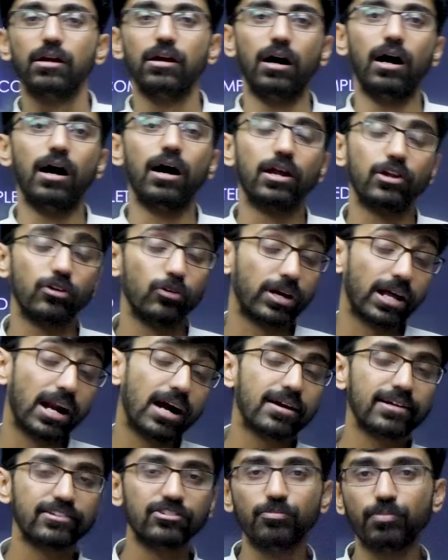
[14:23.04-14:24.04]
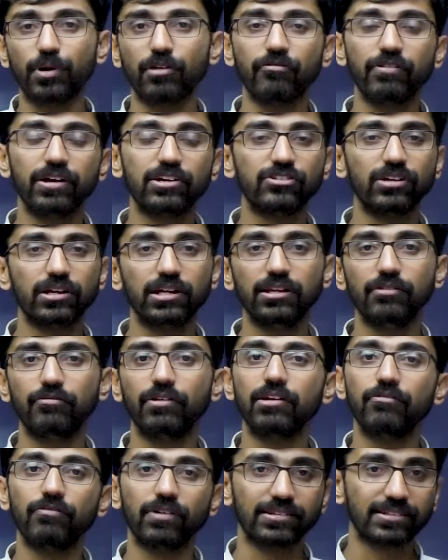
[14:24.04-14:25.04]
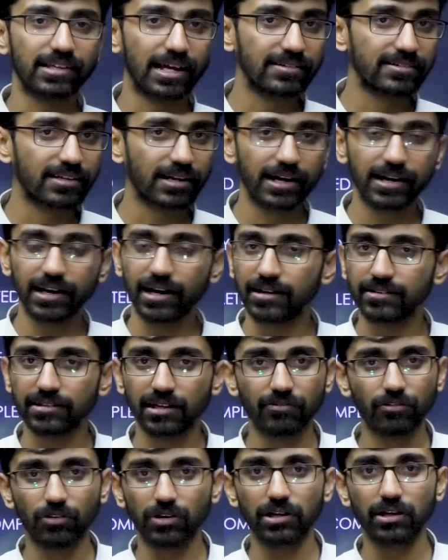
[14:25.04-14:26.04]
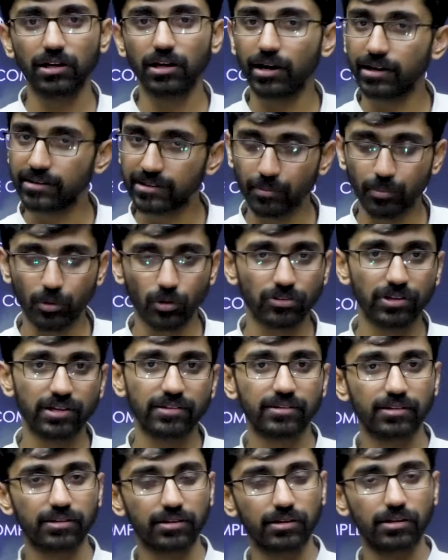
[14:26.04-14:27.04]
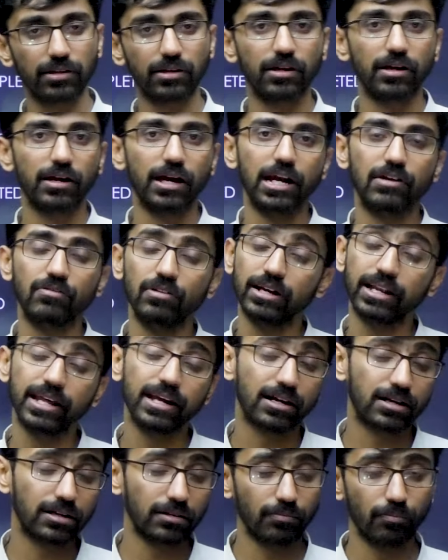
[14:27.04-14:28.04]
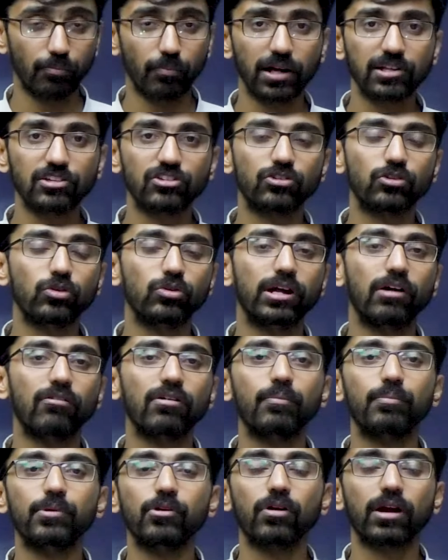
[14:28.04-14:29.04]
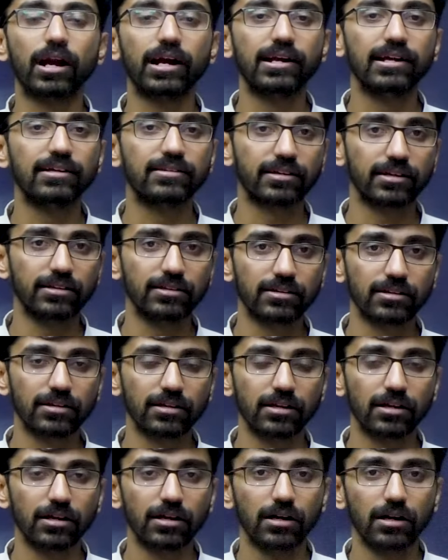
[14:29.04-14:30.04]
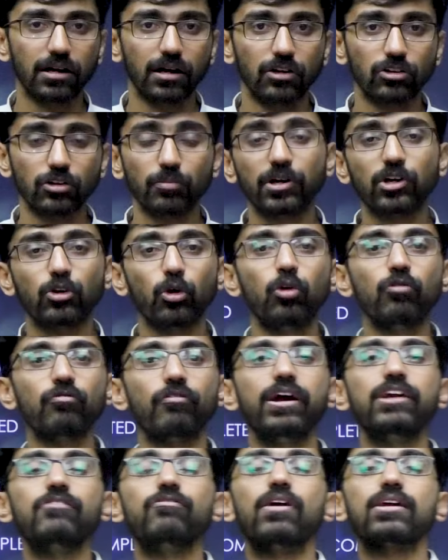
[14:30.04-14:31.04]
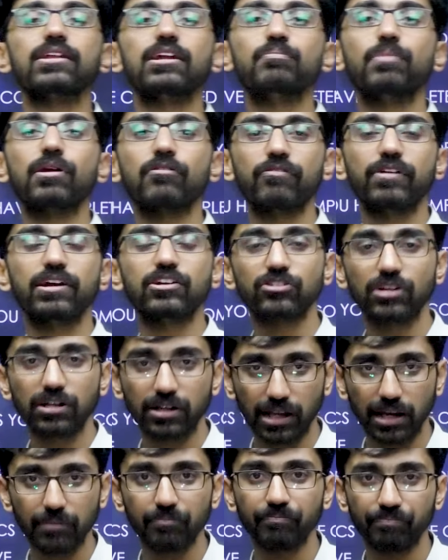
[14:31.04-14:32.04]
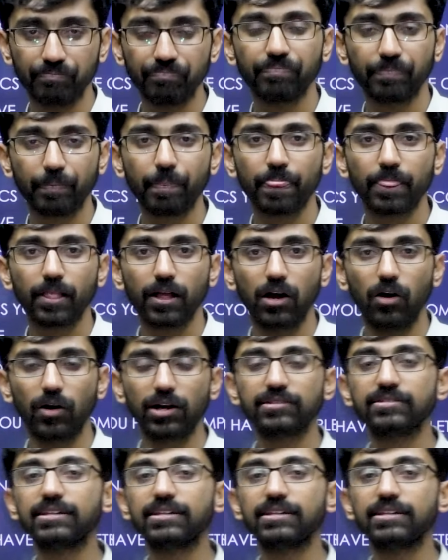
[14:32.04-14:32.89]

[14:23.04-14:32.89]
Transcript: achieve perfection in the very first answer writing itself only. It's a process. It will take months to develop your writing skills. So, but don't wait for that perfection time. Okay,